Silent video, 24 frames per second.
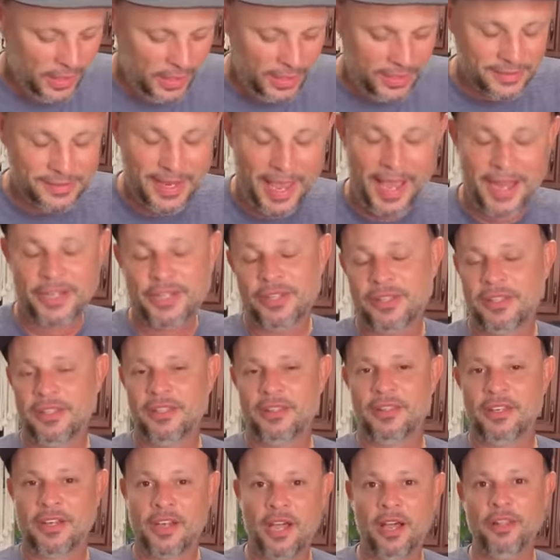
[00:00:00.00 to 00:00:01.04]
is actually
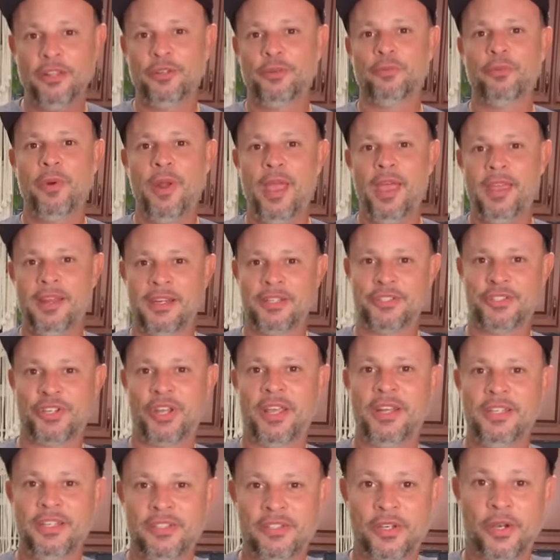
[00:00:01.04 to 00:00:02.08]
the color red in
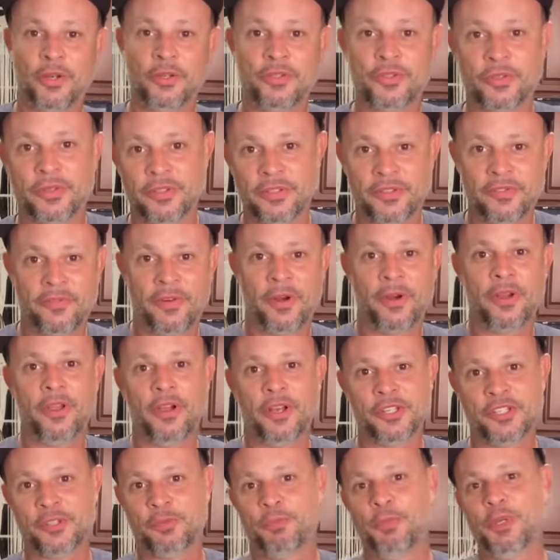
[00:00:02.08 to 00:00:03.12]
Chinese culture is a very
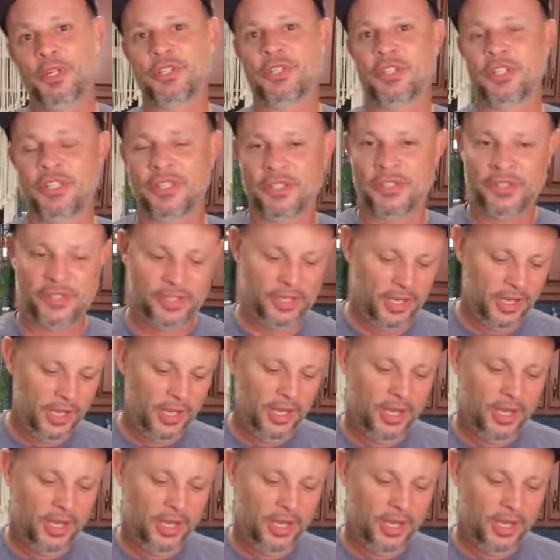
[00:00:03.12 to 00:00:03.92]
auspicious,